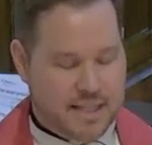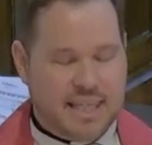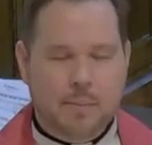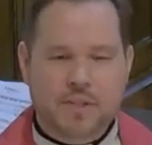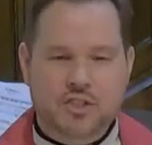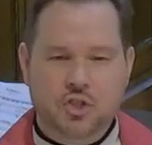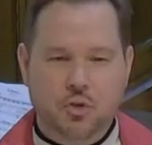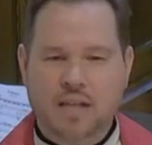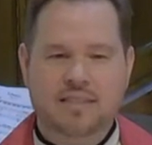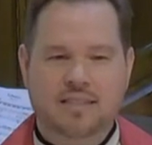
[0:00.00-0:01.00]
that keep us
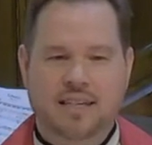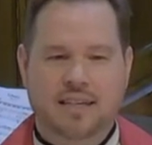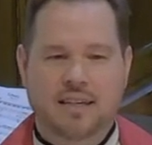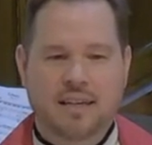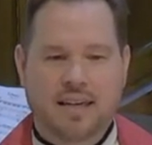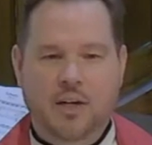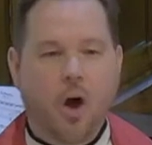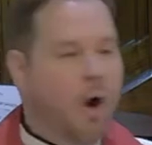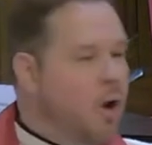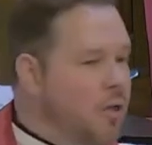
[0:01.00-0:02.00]
trusting
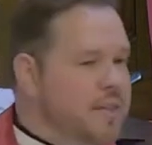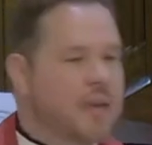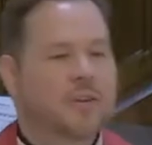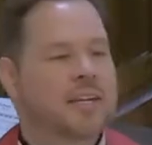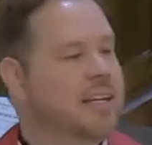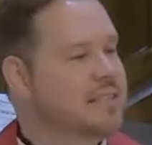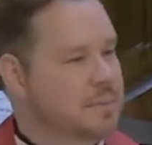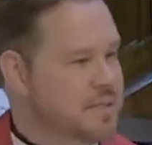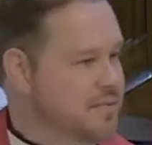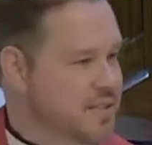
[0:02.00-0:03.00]
in all the other
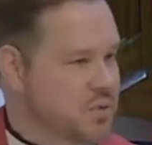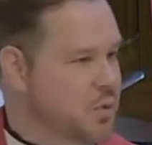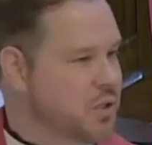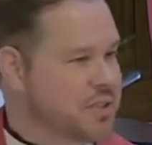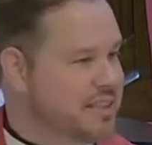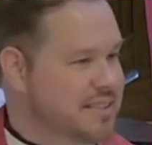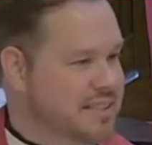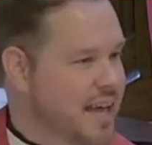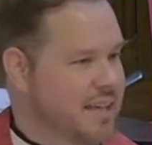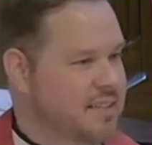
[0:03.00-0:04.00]
kingdoms of this world
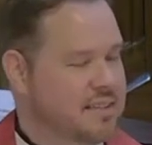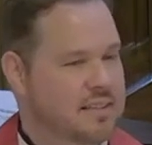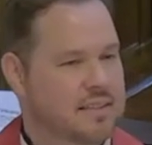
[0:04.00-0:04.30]
instead.